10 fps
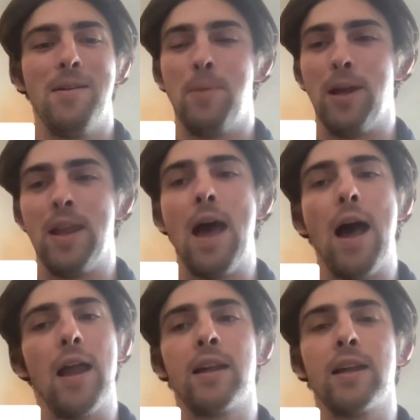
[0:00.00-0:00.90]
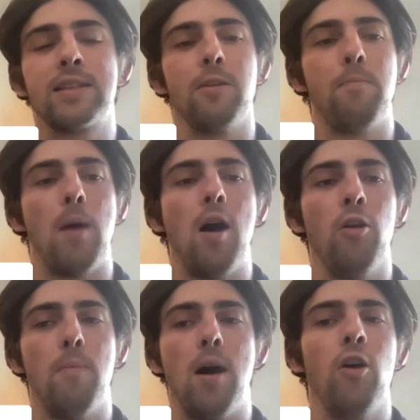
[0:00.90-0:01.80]
But yeah, I guess on
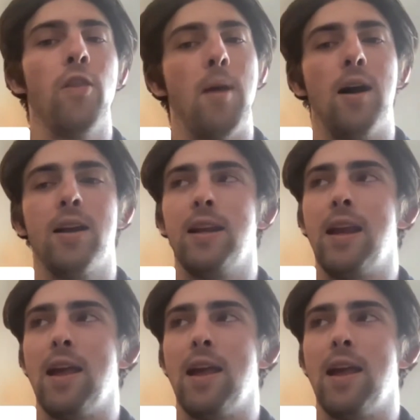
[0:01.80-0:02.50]
the marketing